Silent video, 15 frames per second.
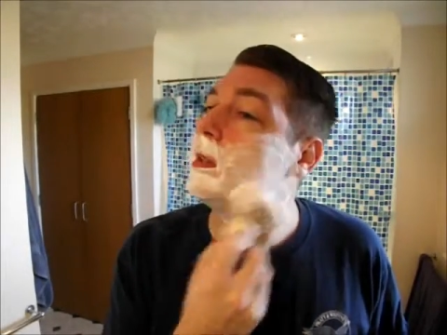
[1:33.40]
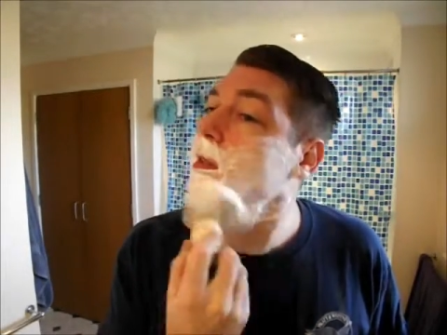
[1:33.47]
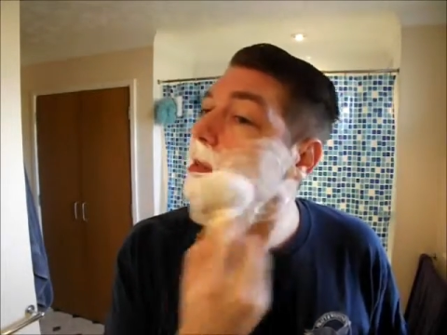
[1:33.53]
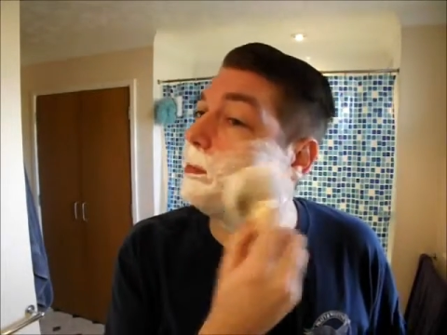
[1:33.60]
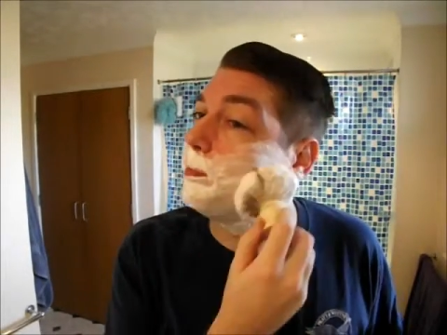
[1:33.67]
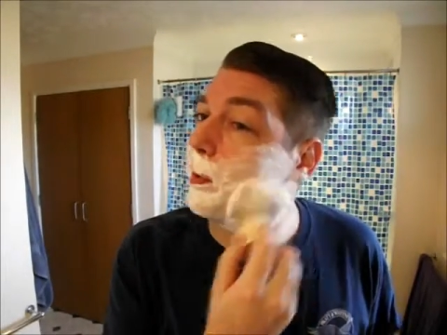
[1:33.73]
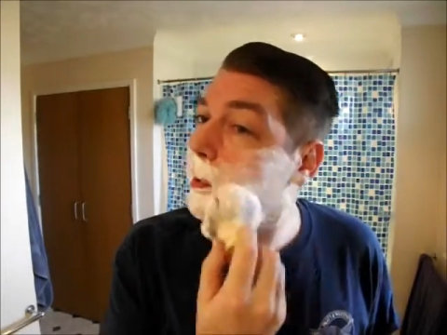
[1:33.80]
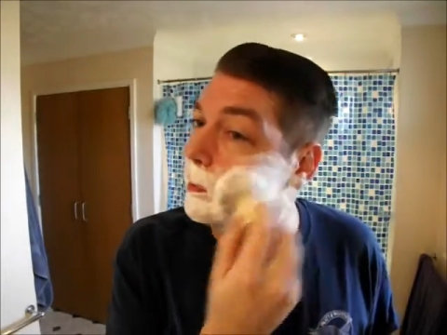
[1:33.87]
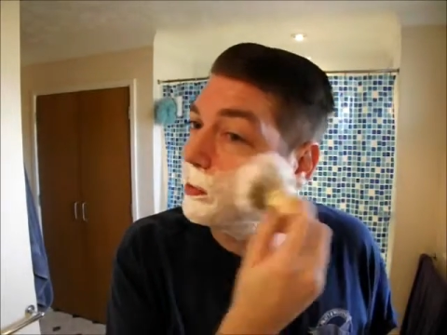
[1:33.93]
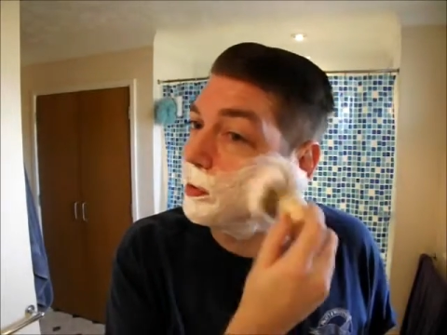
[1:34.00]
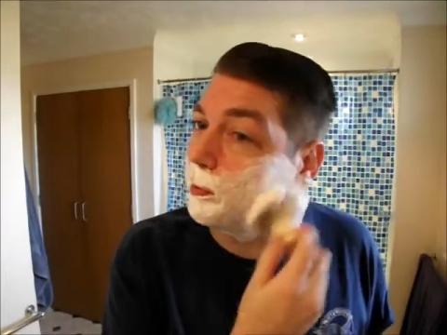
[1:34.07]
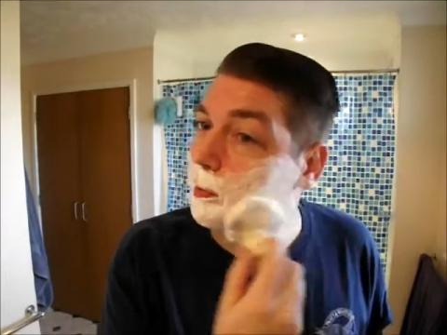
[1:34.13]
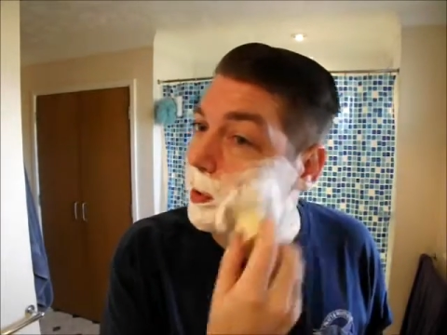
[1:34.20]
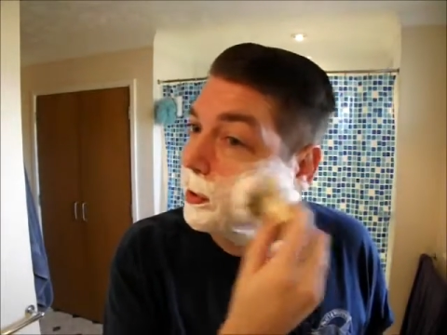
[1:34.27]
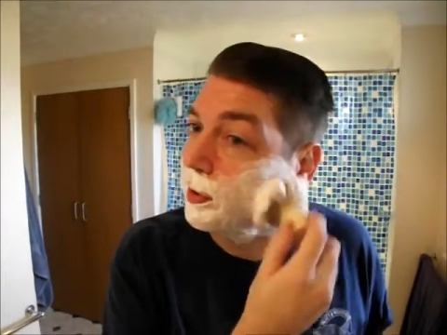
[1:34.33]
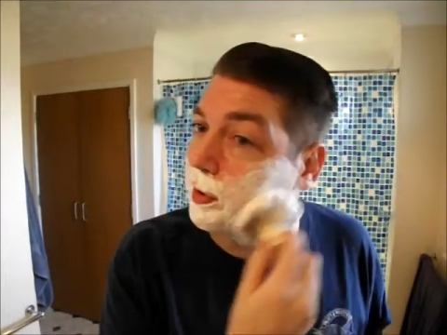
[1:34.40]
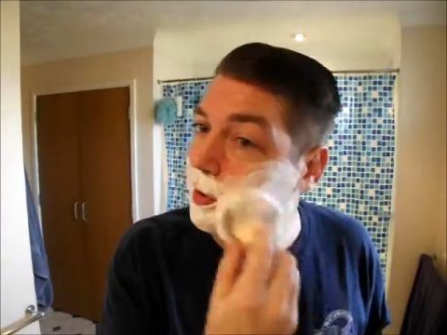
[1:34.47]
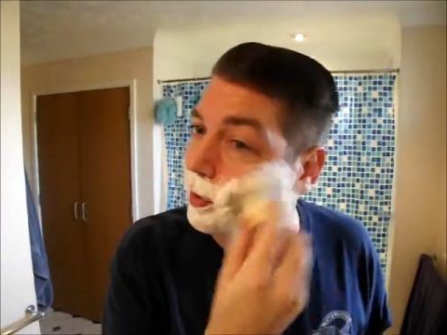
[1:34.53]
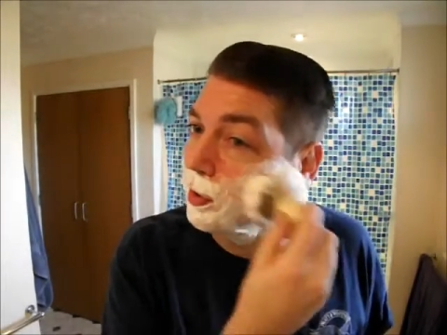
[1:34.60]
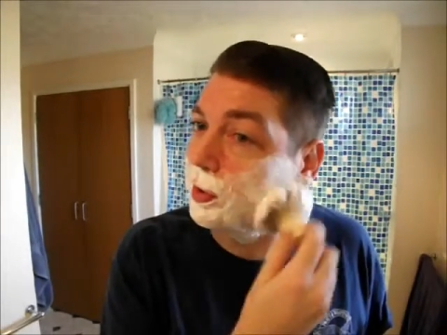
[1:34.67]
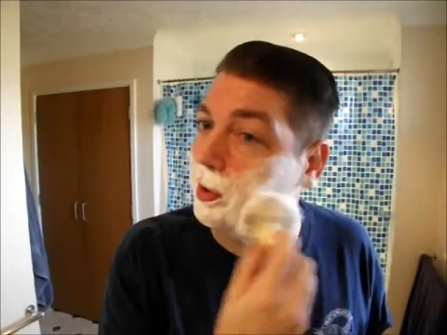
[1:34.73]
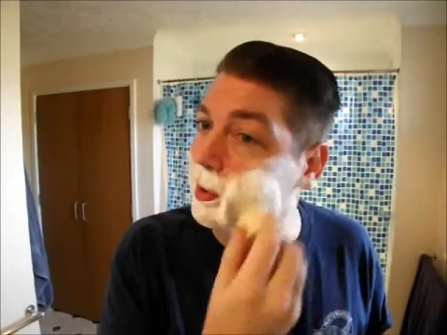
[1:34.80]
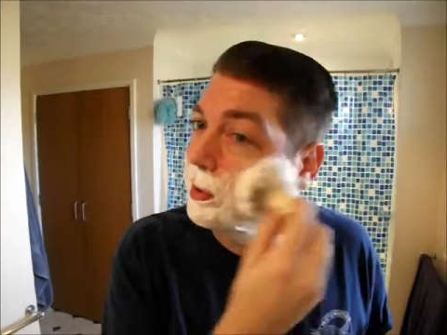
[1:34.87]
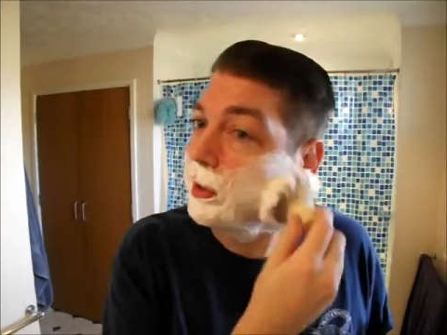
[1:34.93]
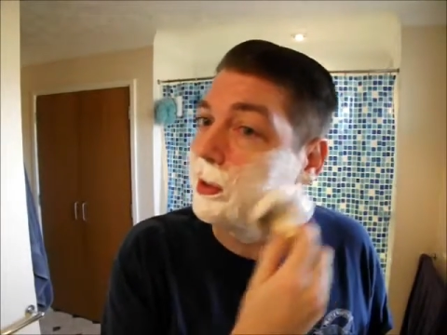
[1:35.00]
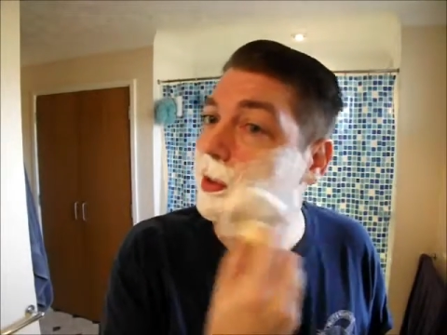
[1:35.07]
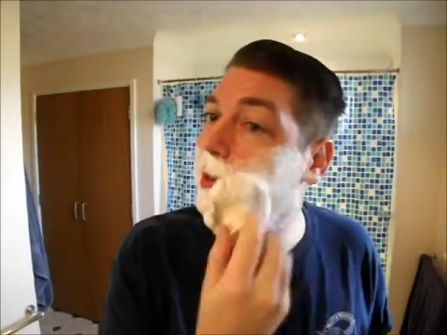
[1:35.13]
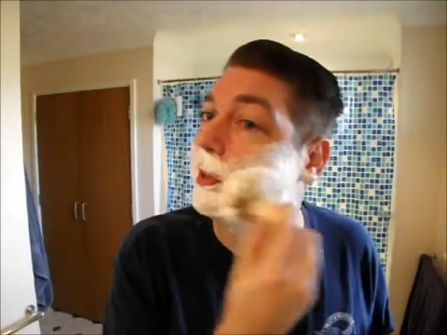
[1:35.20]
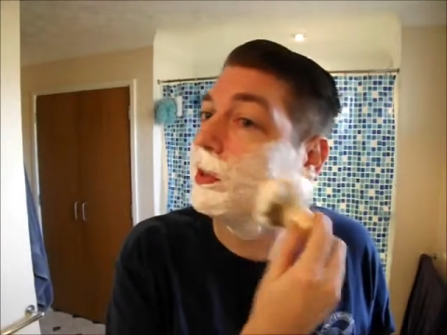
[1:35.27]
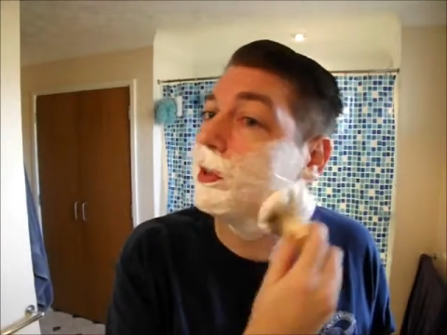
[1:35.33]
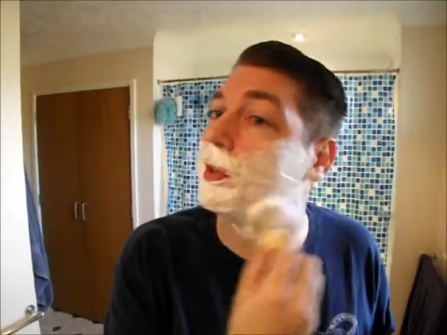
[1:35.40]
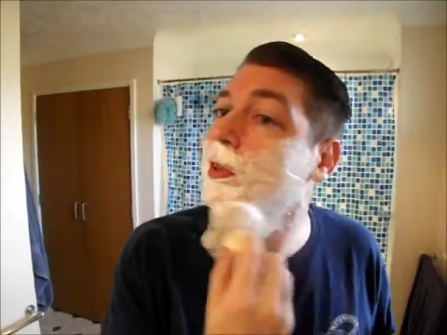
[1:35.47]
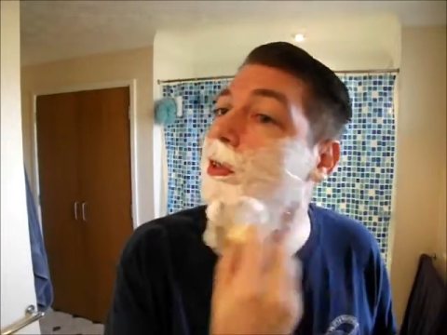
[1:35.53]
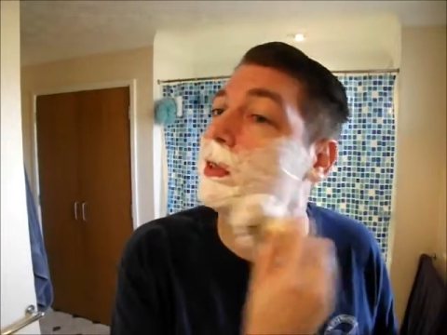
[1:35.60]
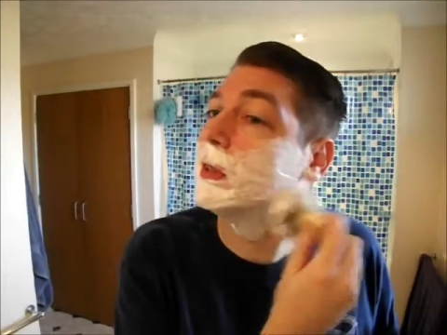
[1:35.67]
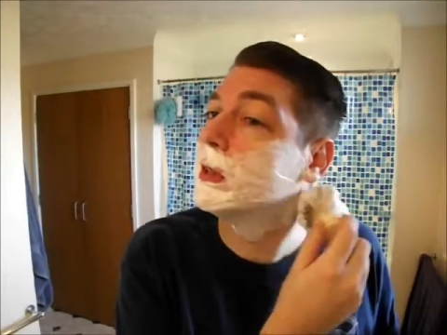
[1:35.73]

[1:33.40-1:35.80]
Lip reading: impart some niceness into this.